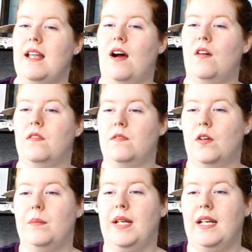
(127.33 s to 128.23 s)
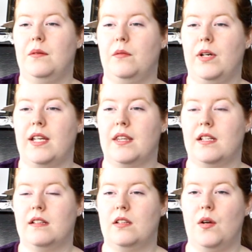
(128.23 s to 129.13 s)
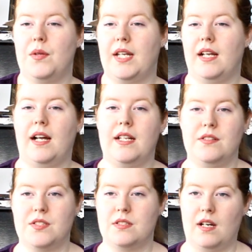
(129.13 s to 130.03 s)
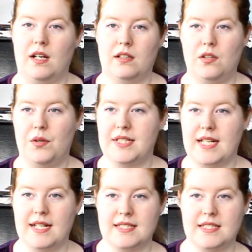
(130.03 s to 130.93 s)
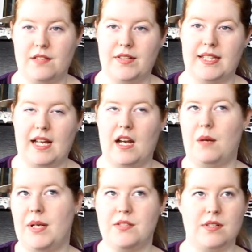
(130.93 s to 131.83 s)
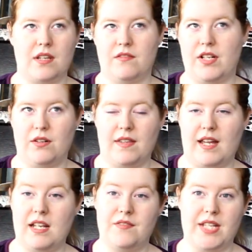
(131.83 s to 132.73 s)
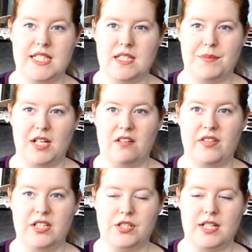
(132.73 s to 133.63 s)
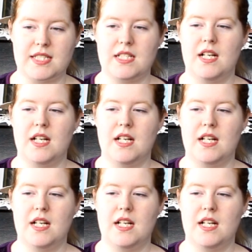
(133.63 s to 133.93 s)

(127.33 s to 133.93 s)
Now, for me, with clothing, I use clothing tags and stuff like that. I might do another video on that if that's something of interest.